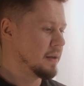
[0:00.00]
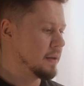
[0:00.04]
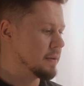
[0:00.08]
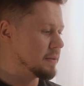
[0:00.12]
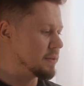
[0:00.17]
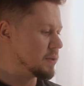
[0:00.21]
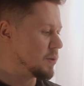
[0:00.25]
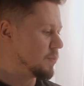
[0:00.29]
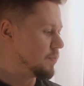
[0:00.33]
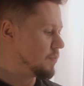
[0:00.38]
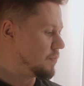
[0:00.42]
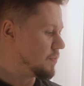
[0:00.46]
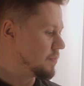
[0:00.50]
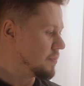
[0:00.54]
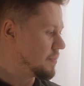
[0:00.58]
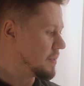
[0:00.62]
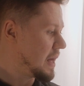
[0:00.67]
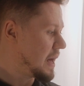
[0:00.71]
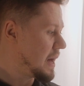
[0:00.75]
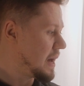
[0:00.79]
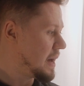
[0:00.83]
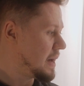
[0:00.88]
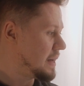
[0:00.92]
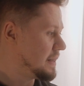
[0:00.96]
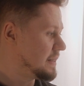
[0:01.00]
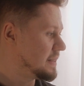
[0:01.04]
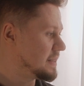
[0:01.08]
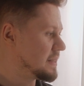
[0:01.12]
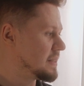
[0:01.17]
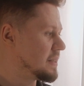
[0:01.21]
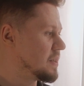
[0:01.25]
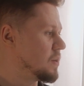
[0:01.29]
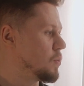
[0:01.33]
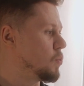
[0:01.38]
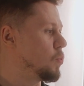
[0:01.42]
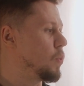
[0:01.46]
some
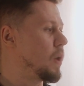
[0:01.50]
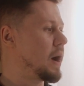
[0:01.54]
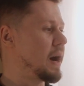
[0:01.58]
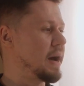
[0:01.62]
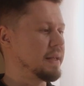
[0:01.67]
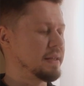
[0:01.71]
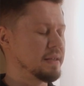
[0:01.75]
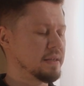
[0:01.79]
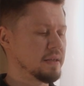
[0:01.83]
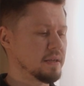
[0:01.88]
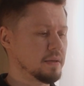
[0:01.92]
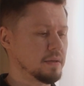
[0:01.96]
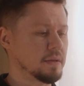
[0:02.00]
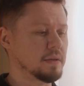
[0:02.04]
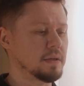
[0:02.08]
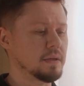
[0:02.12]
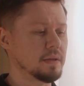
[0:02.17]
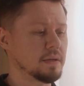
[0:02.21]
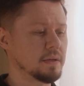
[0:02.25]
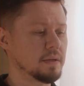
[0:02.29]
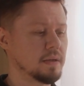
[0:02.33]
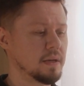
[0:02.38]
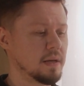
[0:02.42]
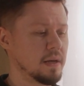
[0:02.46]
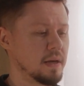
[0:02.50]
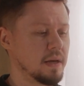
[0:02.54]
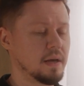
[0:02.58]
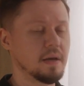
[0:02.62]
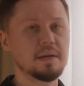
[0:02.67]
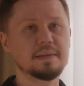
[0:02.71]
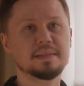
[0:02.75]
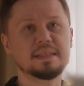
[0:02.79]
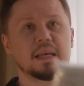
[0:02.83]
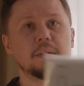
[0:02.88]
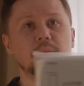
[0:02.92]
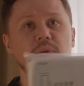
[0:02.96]
nice white
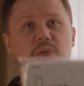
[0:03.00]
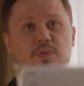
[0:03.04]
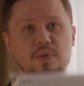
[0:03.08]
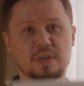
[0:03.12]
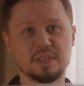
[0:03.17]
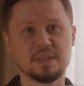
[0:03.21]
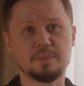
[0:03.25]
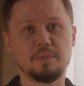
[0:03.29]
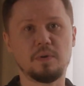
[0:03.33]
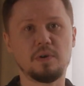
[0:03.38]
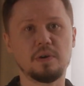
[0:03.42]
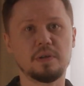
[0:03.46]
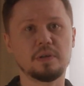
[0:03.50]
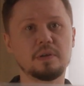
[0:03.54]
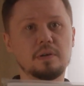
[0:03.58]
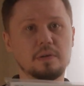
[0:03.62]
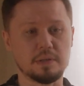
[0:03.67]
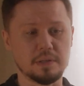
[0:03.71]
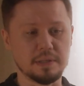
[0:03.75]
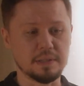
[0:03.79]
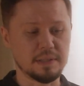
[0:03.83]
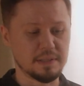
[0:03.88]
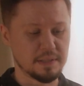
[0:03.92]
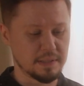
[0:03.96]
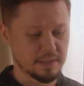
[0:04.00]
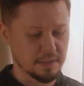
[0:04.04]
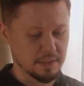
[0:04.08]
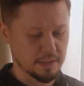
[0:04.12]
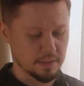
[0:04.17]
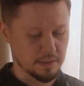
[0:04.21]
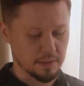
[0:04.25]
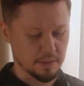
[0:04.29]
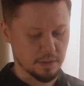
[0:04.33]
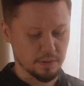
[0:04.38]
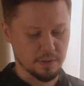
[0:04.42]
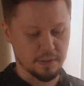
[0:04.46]
semi-transparent curtains.
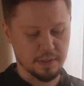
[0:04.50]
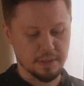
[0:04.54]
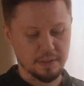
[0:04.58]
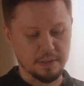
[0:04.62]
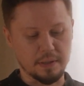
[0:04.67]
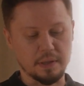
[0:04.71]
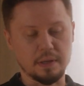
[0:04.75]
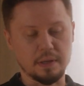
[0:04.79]
You can